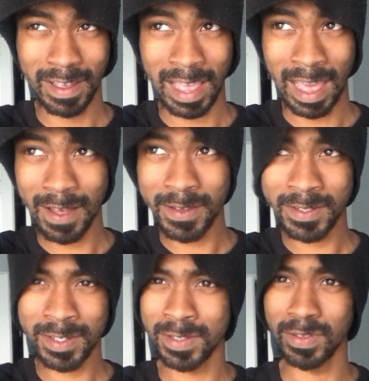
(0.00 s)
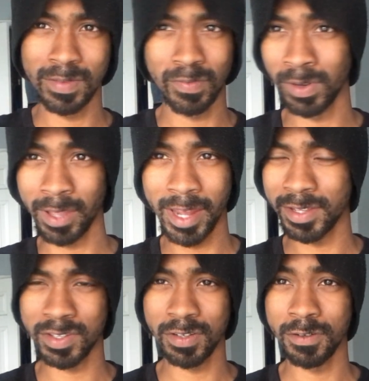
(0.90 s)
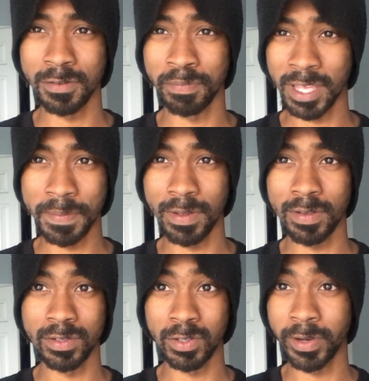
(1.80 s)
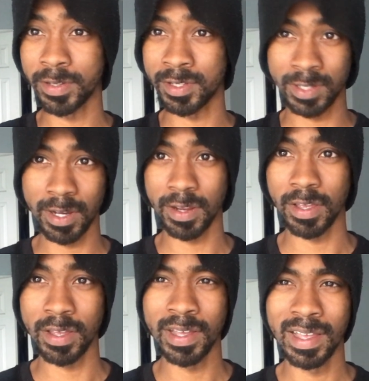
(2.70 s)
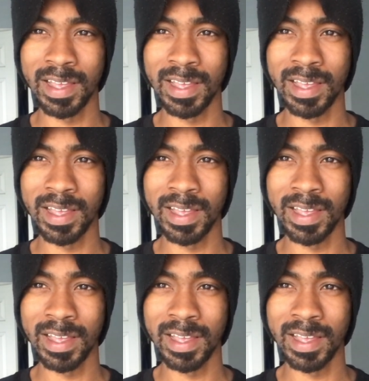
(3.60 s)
how is this related to people doing the study